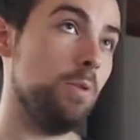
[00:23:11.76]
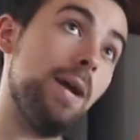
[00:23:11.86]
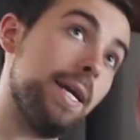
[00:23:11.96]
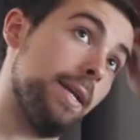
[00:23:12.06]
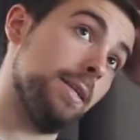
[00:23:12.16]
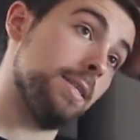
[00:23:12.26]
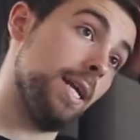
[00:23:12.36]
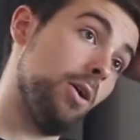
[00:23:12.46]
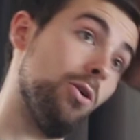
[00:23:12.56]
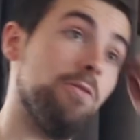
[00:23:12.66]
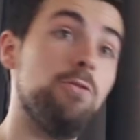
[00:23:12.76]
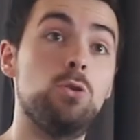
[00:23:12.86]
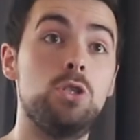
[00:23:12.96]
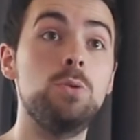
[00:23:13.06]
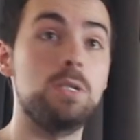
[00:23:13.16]
miraculously or
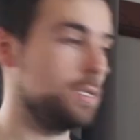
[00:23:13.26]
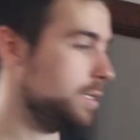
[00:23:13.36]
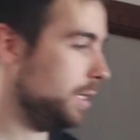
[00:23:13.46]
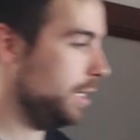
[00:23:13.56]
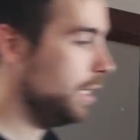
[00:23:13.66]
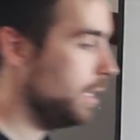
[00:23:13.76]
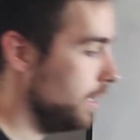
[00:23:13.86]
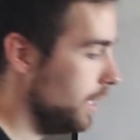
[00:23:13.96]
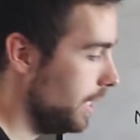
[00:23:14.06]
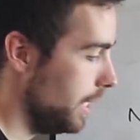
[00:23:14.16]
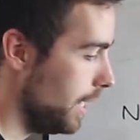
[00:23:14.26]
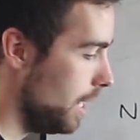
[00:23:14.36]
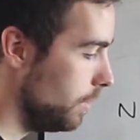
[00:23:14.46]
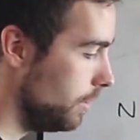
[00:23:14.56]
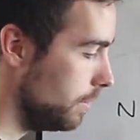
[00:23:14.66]
fortuitously led a
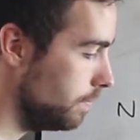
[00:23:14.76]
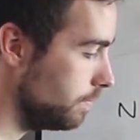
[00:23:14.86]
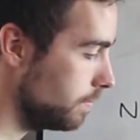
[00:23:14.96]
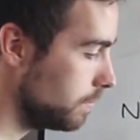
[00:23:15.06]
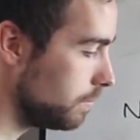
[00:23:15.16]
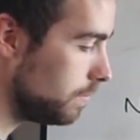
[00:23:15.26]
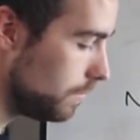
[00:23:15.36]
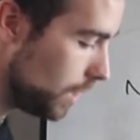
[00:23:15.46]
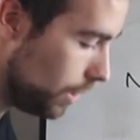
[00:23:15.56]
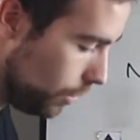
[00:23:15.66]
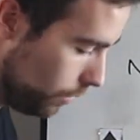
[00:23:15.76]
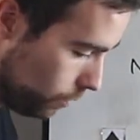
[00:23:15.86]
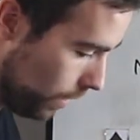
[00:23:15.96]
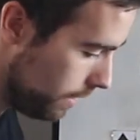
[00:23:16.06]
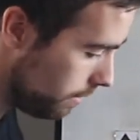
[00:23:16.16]
diamond, you would
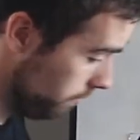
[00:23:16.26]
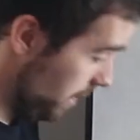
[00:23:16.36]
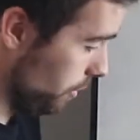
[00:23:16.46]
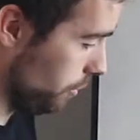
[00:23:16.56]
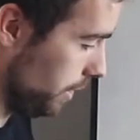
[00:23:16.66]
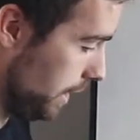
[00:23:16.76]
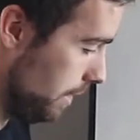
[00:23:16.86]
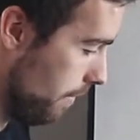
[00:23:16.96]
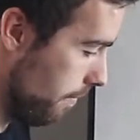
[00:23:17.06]
win, naturally.